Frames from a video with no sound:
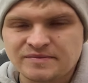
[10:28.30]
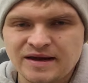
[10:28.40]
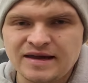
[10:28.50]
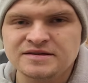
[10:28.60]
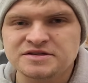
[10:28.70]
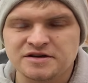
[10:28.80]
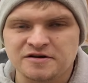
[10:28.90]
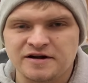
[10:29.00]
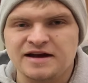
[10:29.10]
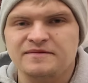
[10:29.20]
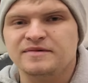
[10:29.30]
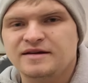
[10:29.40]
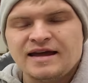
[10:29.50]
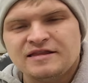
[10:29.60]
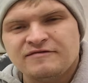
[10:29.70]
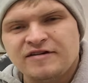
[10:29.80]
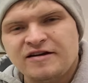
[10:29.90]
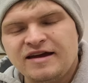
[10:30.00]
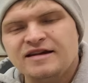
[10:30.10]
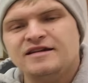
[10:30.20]
on my Instagram, and at the
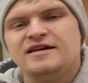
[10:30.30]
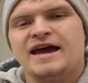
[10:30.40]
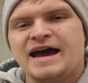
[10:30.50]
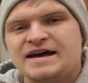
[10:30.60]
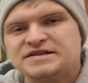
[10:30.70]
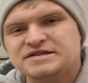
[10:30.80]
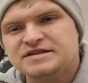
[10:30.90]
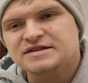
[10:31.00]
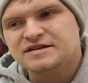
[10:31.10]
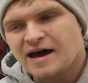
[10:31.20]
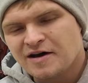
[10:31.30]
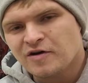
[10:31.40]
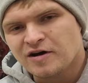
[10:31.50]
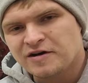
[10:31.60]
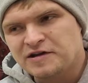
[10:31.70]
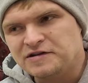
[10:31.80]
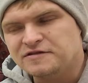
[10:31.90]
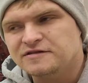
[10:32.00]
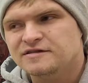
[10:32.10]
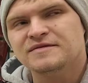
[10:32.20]
very end he asked, "How are you?"